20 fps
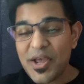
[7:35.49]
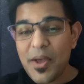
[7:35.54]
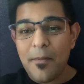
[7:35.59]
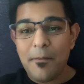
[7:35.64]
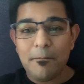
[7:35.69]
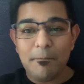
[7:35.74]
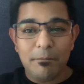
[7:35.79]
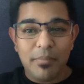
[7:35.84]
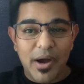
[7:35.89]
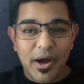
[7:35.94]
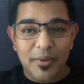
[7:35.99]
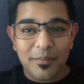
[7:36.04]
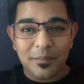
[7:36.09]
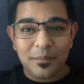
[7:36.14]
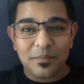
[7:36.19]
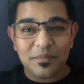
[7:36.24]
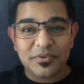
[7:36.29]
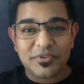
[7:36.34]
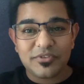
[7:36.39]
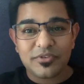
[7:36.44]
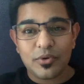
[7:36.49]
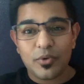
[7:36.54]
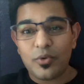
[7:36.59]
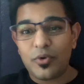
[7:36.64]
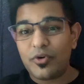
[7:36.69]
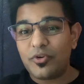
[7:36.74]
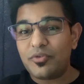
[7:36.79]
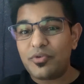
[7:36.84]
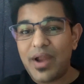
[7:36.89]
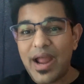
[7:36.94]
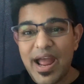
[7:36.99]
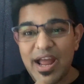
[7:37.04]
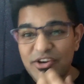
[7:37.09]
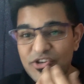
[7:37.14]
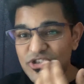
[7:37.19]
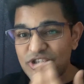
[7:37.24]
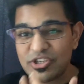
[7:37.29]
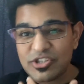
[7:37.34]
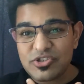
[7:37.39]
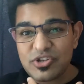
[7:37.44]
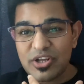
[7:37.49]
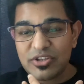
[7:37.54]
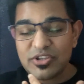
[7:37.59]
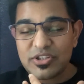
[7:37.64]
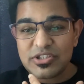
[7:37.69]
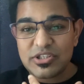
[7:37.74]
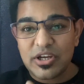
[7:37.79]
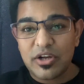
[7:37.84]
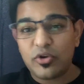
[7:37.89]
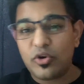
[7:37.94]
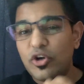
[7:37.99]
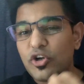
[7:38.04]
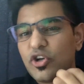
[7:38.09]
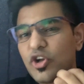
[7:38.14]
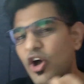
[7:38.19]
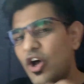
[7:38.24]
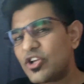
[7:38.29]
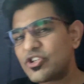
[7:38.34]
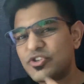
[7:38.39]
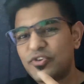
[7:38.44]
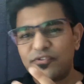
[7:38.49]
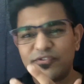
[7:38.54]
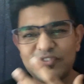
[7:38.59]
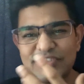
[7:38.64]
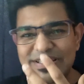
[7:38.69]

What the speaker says: bumps or rashes on the tongue or loss of